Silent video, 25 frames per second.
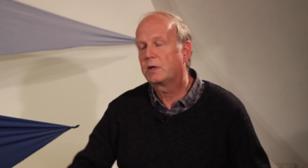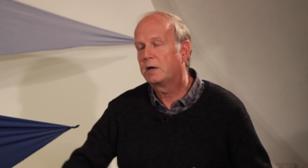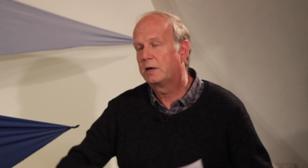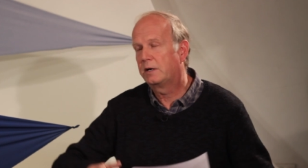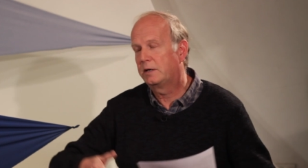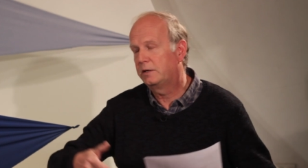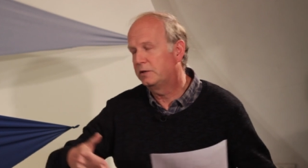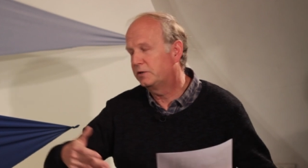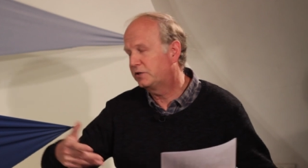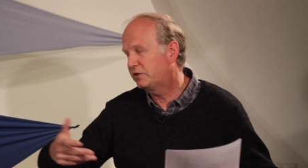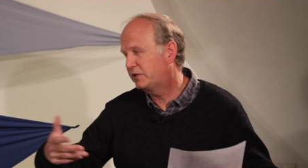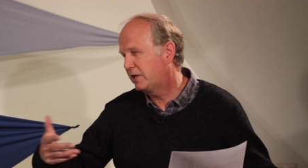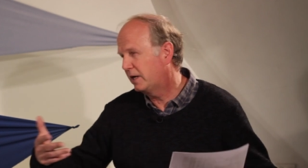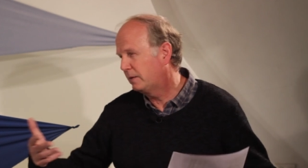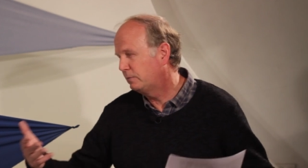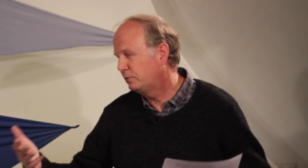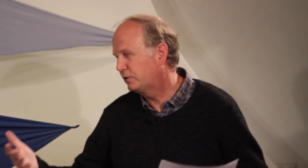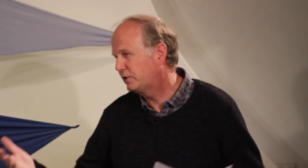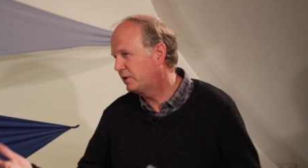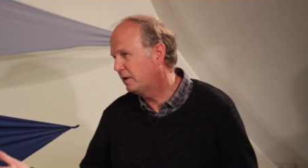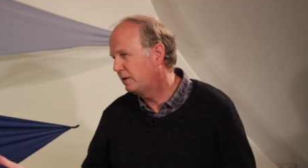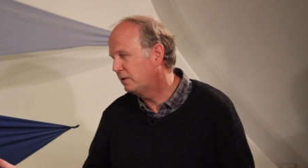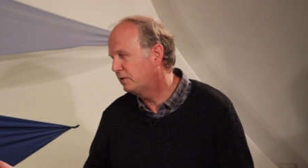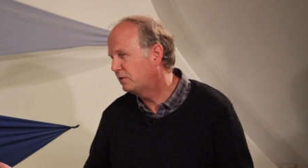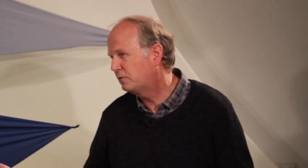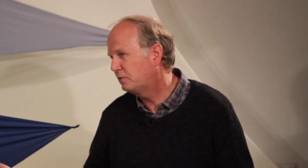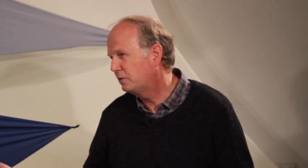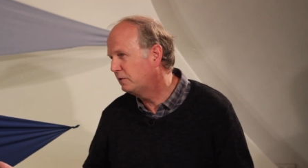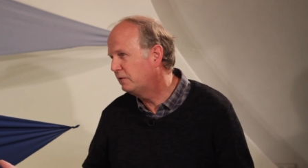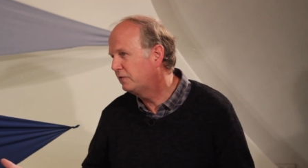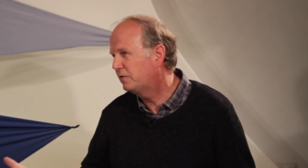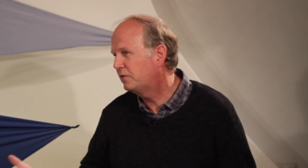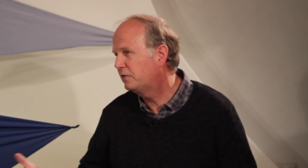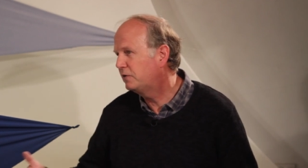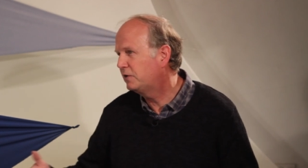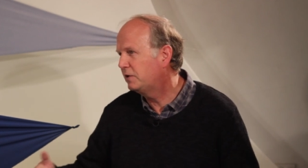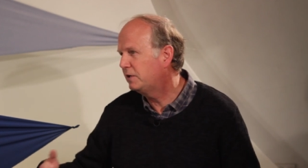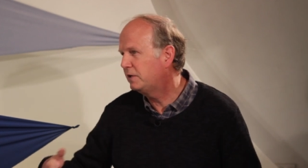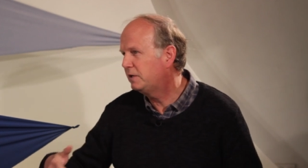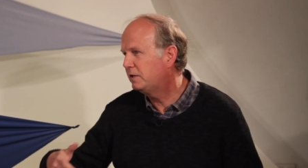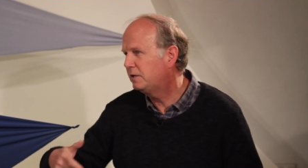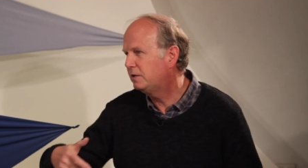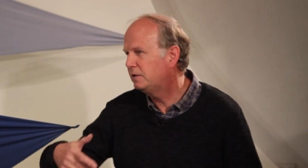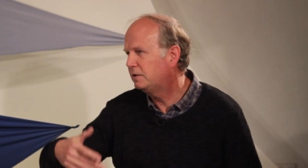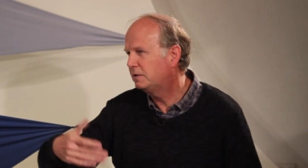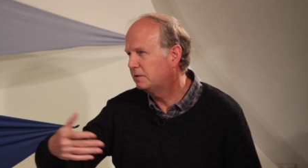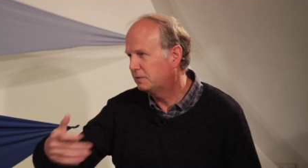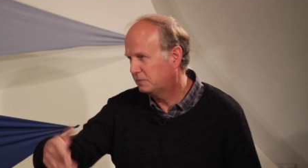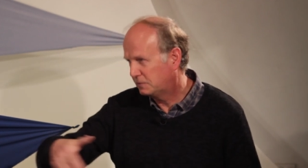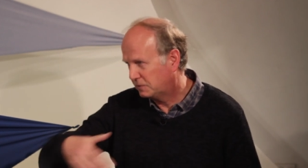I understand, was going through for the,
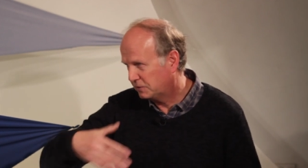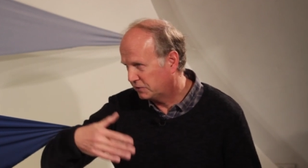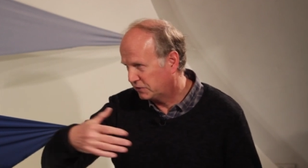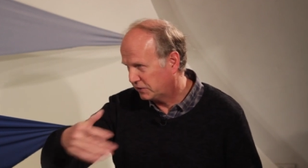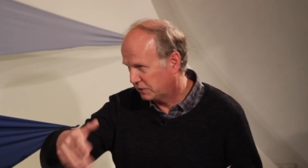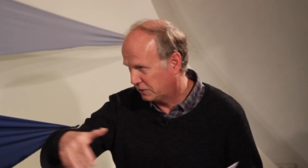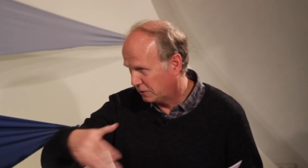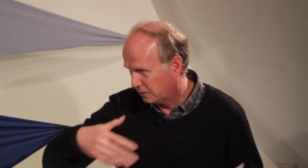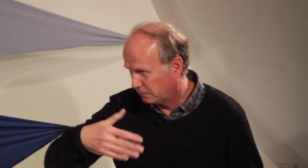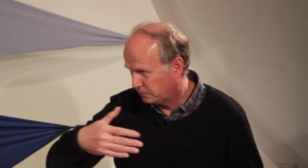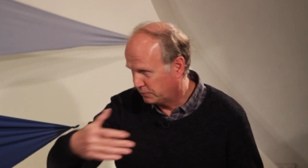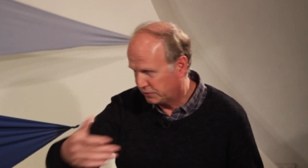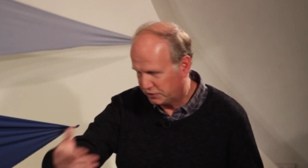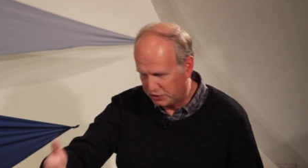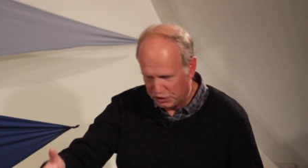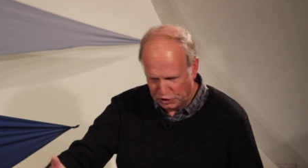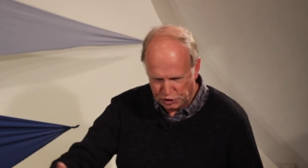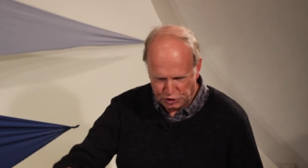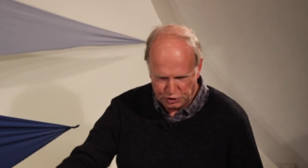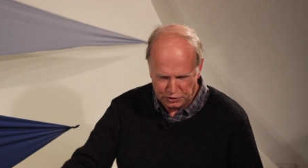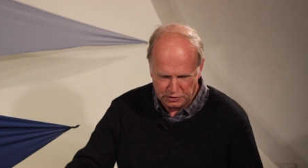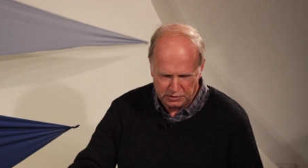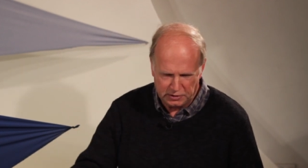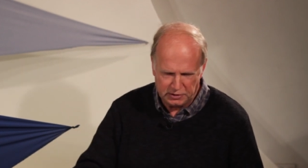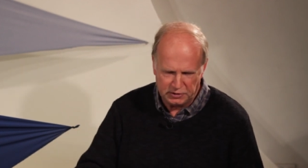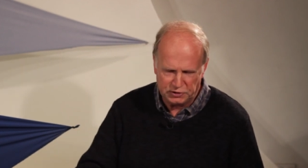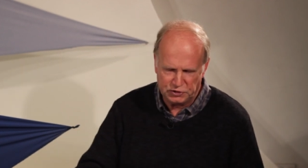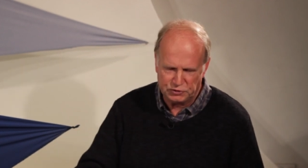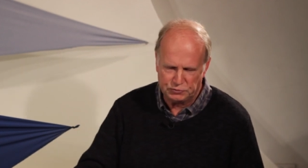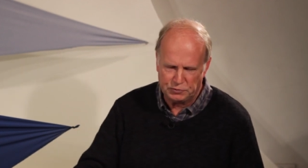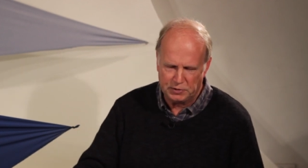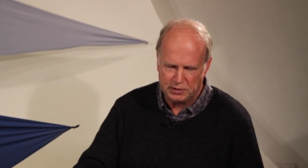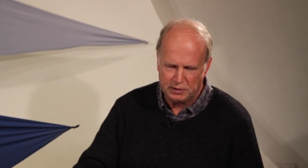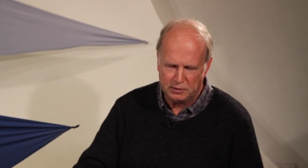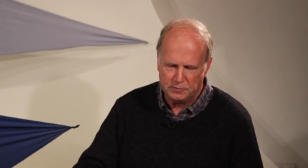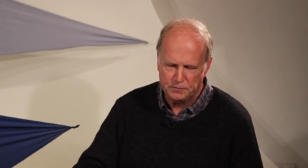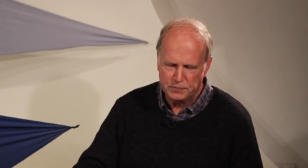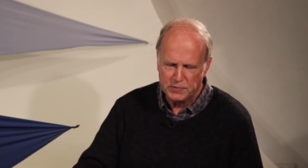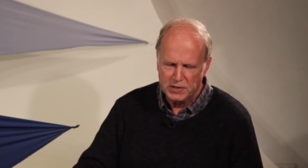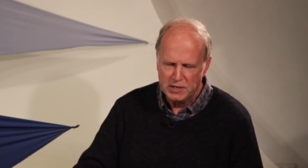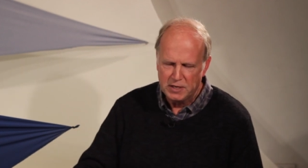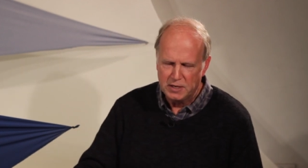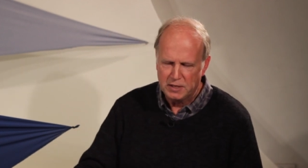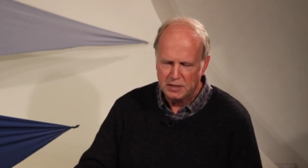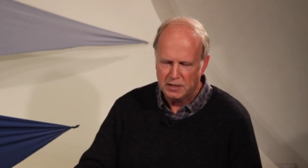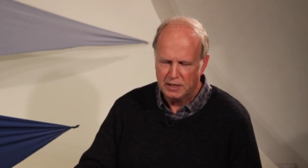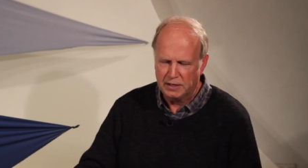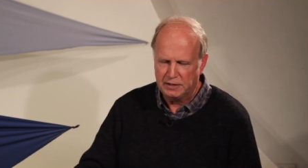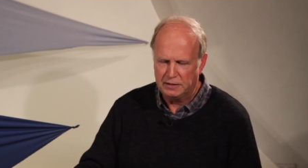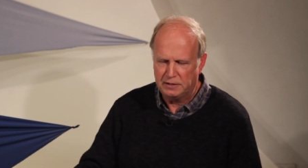there's a competition in Israel,
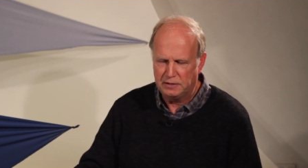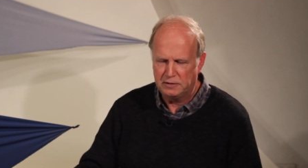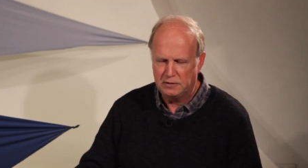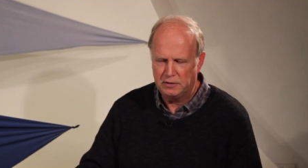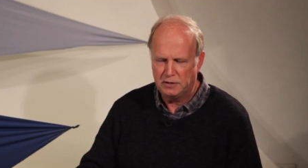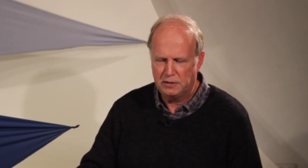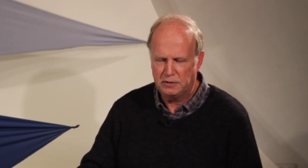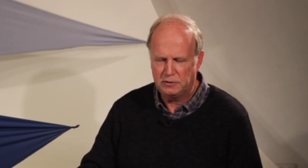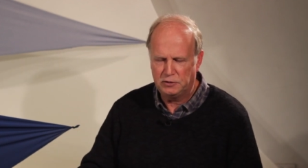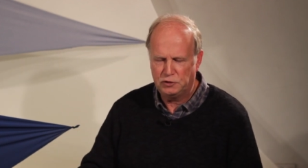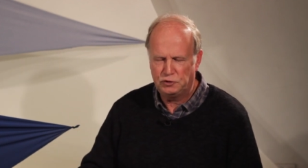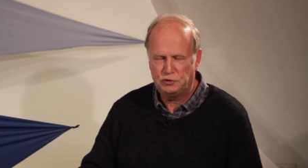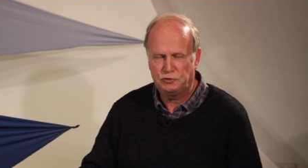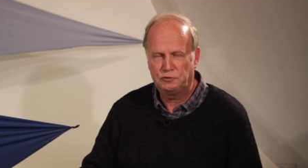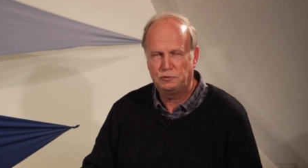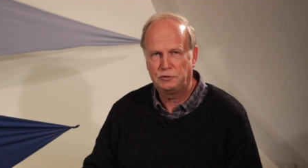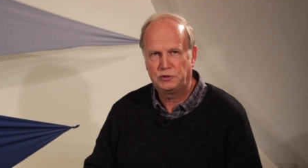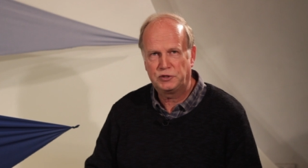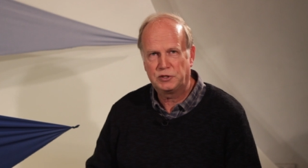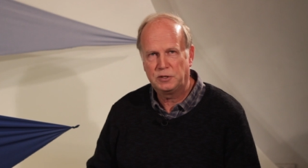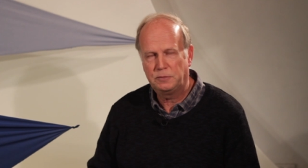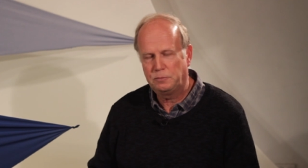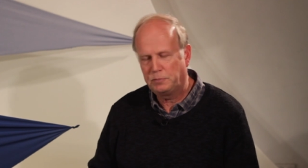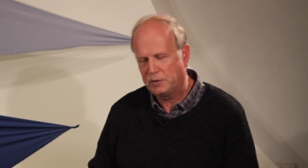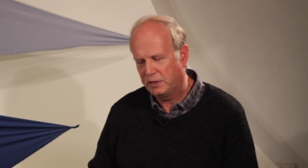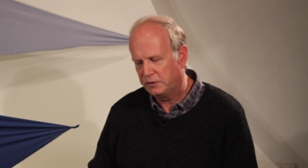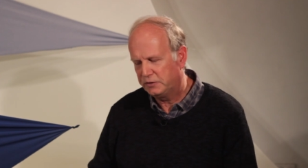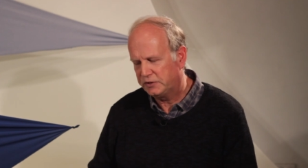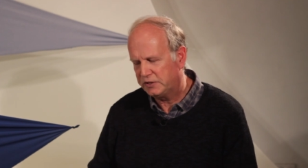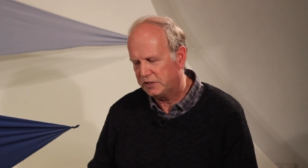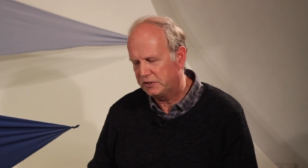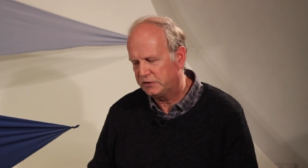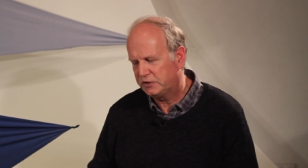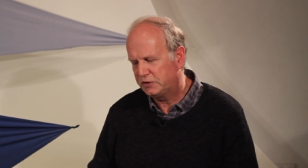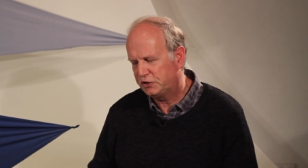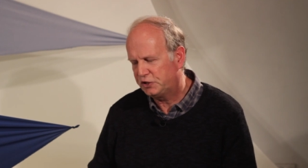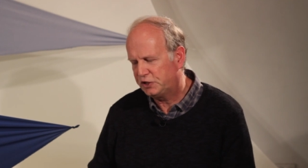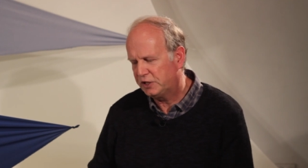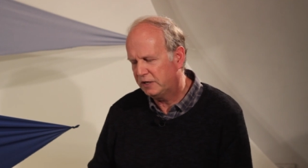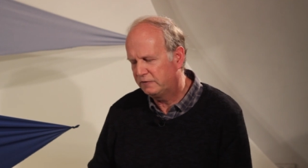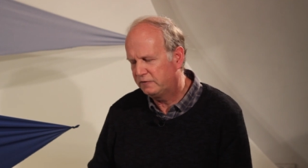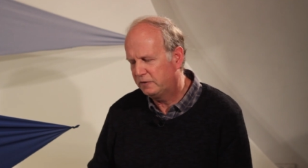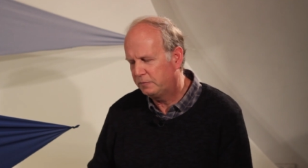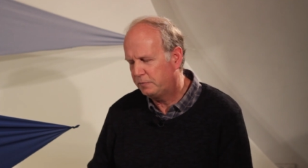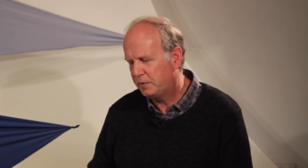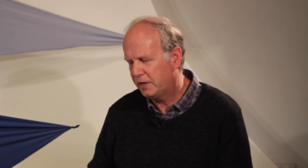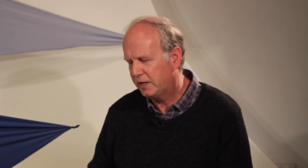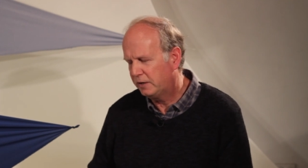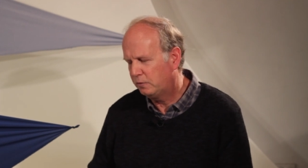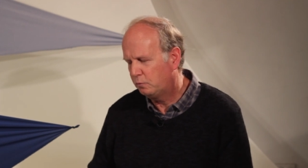and uh, the Jerusalem Post says the Shalva
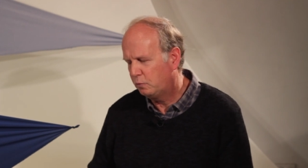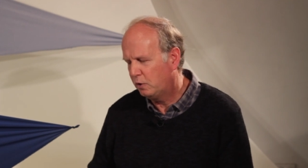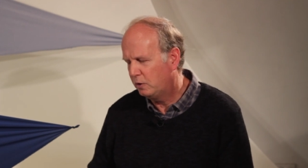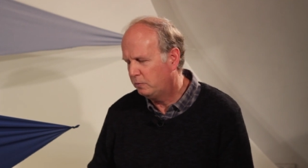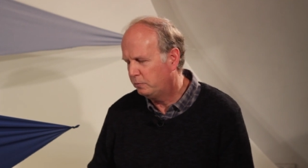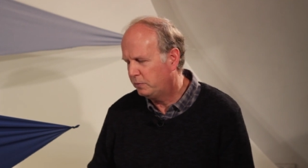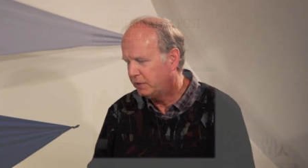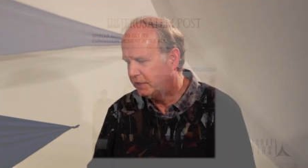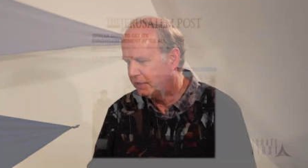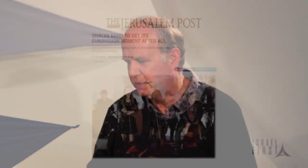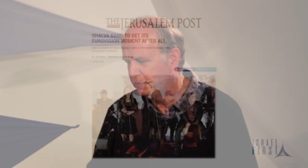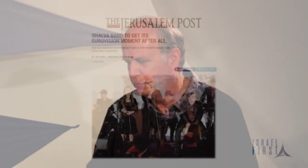Band won't be